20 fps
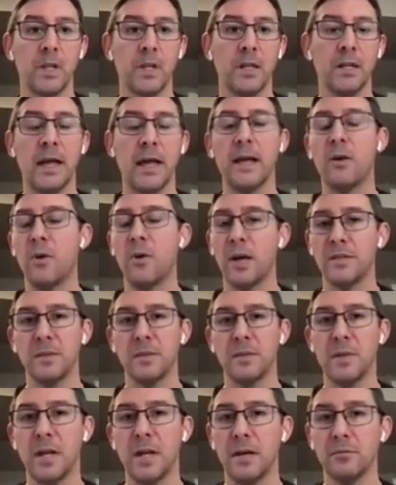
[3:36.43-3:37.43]
Likewise,
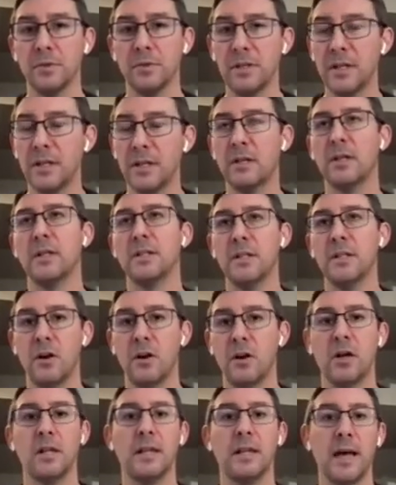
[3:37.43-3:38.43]
I'm not really going to
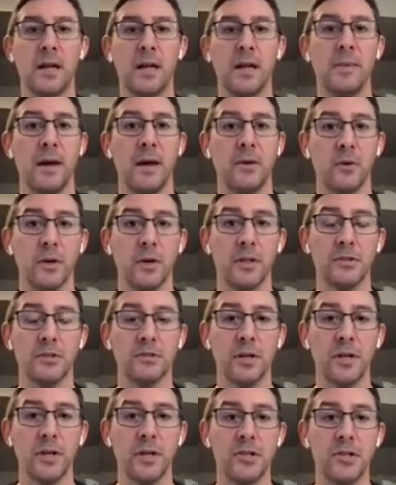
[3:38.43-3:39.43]
talk a lot about
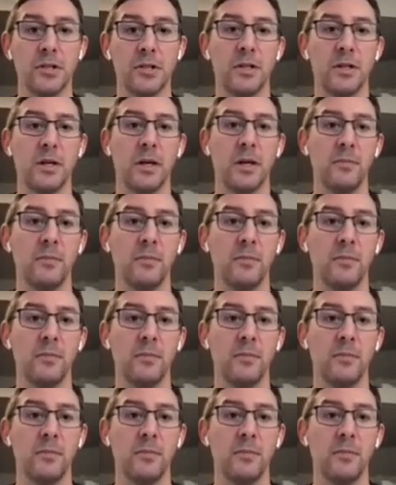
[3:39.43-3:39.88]
orchestration.